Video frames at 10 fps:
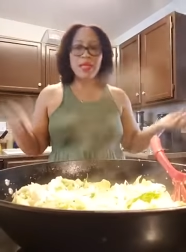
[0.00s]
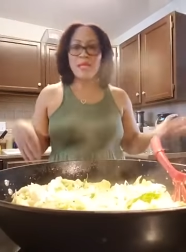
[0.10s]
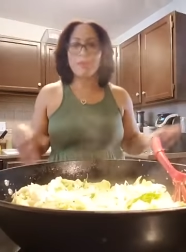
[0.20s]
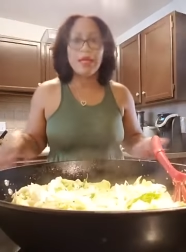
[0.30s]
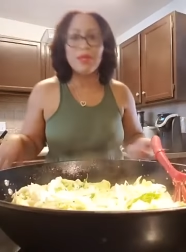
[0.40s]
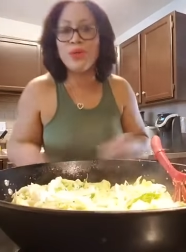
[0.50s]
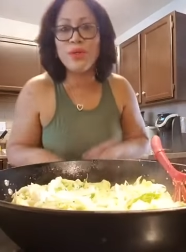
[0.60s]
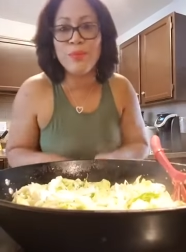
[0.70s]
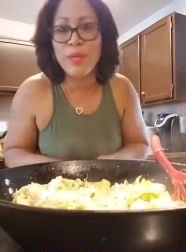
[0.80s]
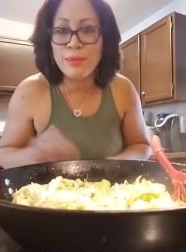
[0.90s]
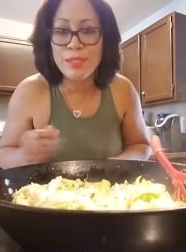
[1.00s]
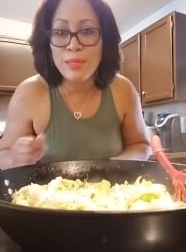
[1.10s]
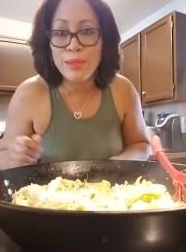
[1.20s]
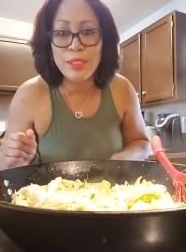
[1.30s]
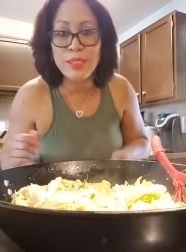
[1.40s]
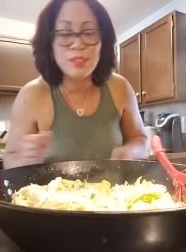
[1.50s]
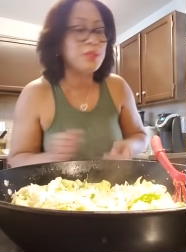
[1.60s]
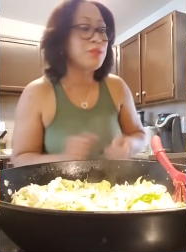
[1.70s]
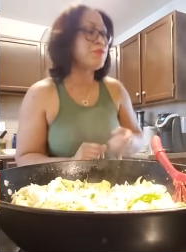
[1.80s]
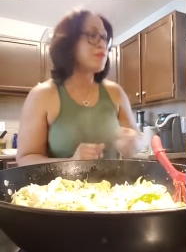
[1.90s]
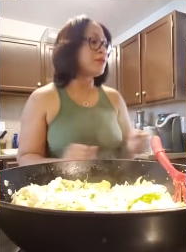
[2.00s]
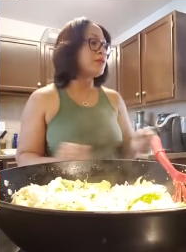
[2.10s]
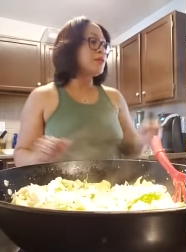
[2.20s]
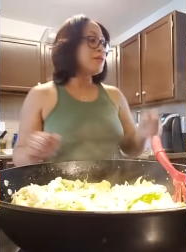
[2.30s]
am not going anywhere. I'm just coming in the kitchen to cook for y'all.